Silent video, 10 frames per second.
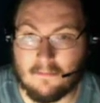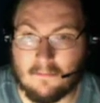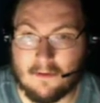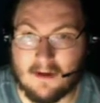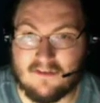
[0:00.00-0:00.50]

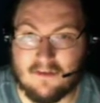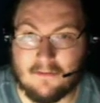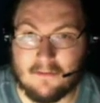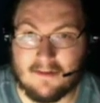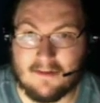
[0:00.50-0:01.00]
Whereas, the
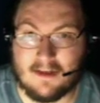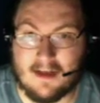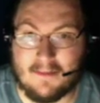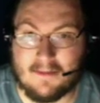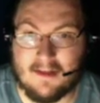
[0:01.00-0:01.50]
rest of the
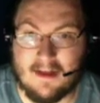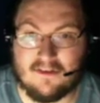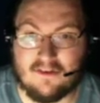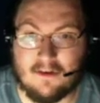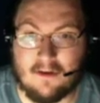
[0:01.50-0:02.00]

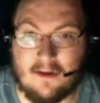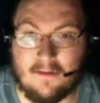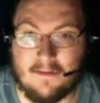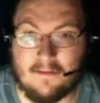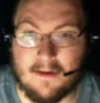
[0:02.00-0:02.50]
competition,
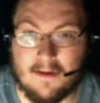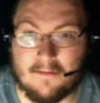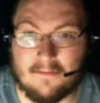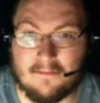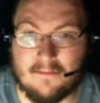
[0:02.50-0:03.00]
although
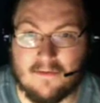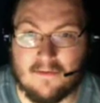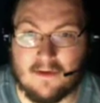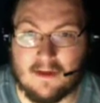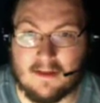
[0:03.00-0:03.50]
they're
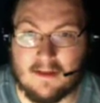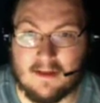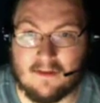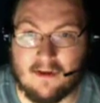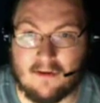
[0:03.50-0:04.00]
moving on to
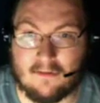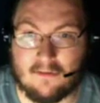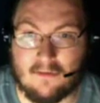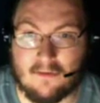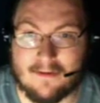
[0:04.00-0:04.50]
internal
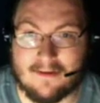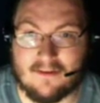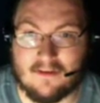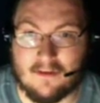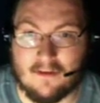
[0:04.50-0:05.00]
storage,
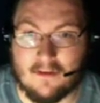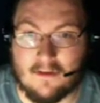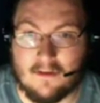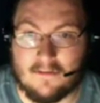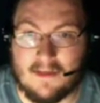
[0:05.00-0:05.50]

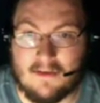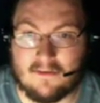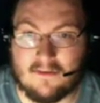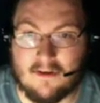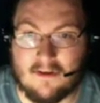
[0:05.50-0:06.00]
they were
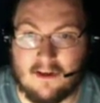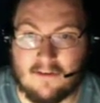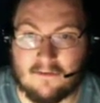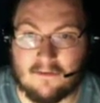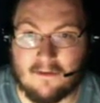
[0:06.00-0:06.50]
starting to
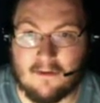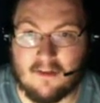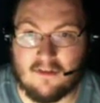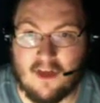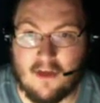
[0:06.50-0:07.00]
offer
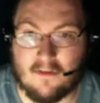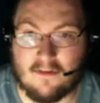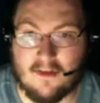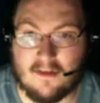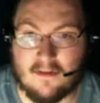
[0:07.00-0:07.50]
32 and
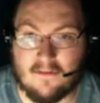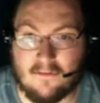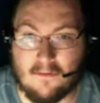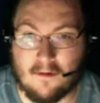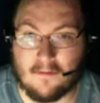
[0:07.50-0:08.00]

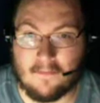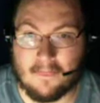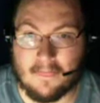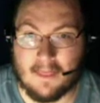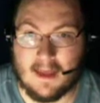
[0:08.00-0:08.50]
64.
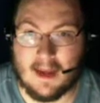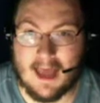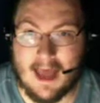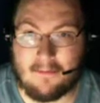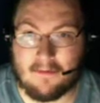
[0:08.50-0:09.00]
And in
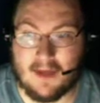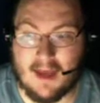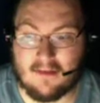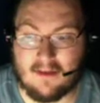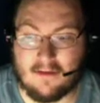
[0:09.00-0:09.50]
Apple's
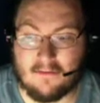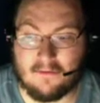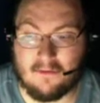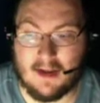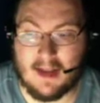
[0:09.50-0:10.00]
case,
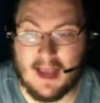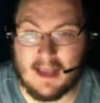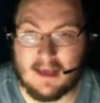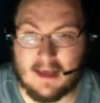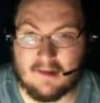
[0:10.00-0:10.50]
128
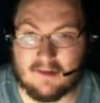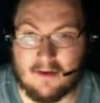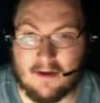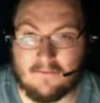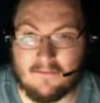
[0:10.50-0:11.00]
gigs
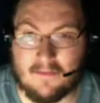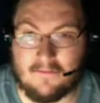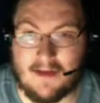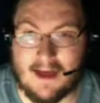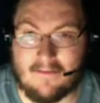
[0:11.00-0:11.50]
starting from the
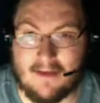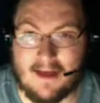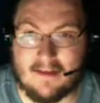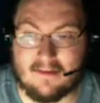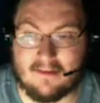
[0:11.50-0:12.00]
5S.